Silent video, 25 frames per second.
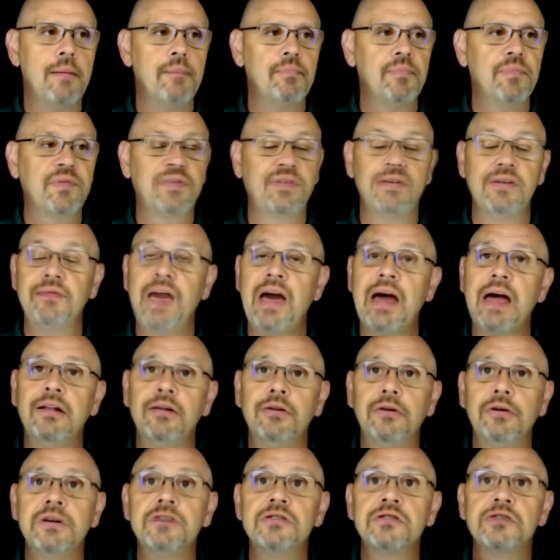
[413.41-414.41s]
So you've got to
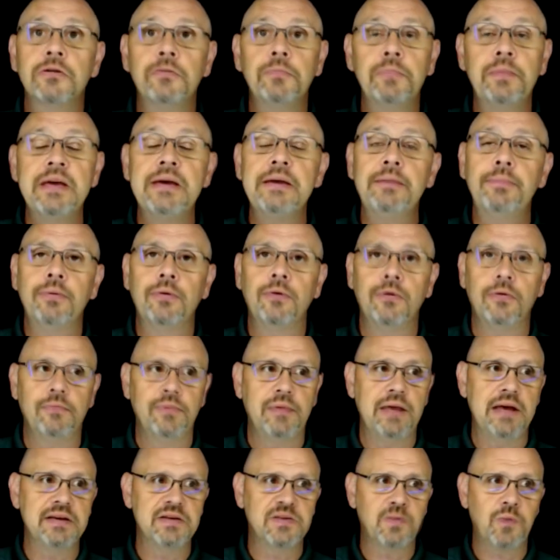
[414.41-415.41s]
look at your people
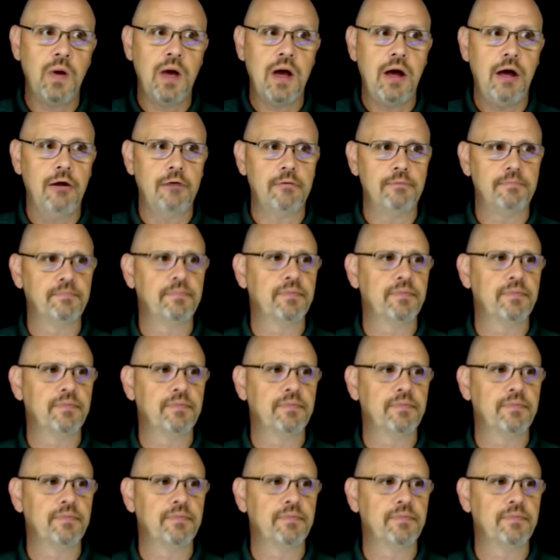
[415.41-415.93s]
as well.